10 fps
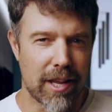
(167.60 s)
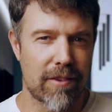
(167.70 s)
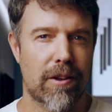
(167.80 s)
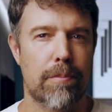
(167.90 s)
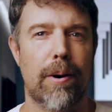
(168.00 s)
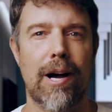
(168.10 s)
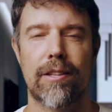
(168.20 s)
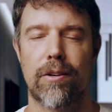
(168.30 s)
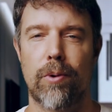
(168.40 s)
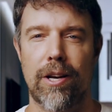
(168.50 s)
even
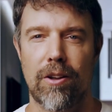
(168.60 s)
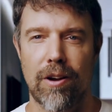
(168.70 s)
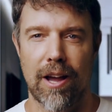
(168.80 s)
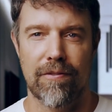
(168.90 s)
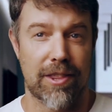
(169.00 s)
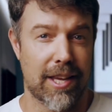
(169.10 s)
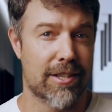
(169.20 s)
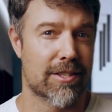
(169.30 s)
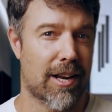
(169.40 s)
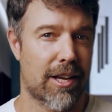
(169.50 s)
bother when you have
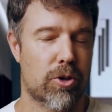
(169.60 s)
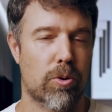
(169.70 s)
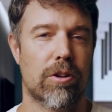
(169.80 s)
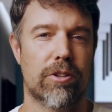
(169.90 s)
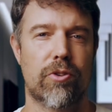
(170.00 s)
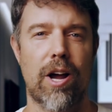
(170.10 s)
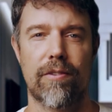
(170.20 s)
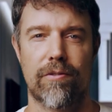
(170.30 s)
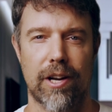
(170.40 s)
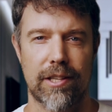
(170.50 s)
things like Google
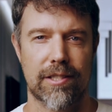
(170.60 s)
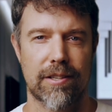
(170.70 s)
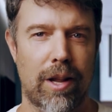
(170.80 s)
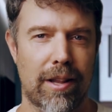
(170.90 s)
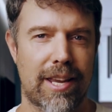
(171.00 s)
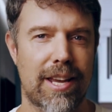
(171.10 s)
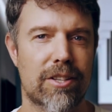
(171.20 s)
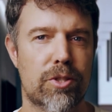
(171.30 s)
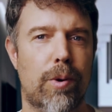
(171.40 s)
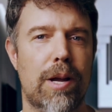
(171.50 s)
Drive, right? Well,
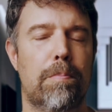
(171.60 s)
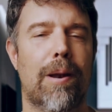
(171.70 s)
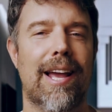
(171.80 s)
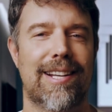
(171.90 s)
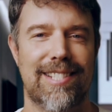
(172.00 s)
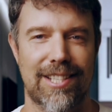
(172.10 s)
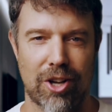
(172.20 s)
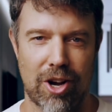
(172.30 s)
here's why Plex is